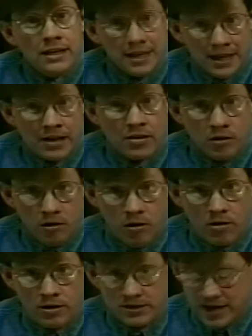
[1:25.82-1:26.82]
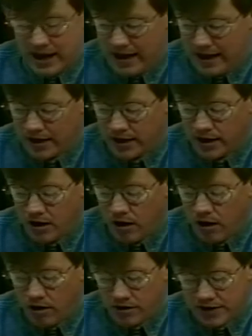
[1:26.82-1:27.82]
in a heart attack.
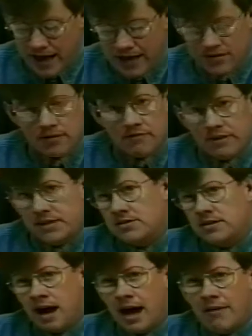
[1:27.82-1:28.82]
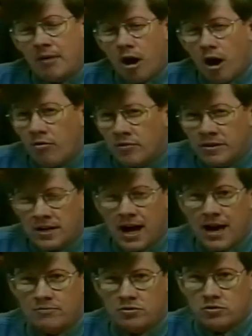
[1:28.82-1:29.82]
Heart attacks of this type
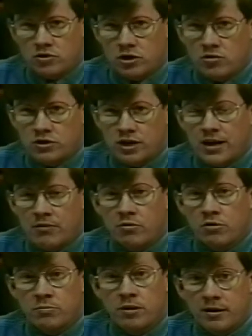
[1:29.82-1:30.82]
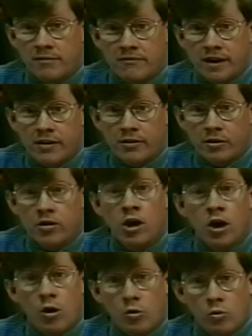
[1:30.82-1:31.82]
oftentimes are associated with pump failure,
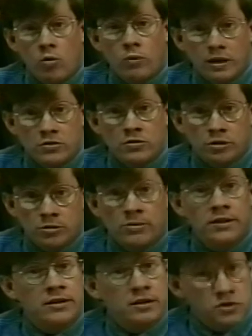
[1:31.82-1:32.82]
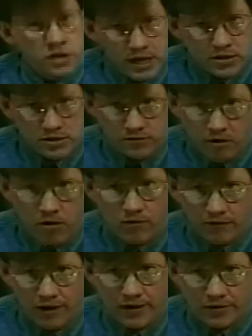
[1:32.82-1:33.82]
or what we term congestive
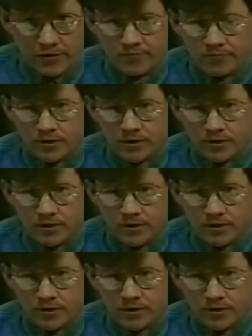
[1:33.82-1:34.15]
heart failure.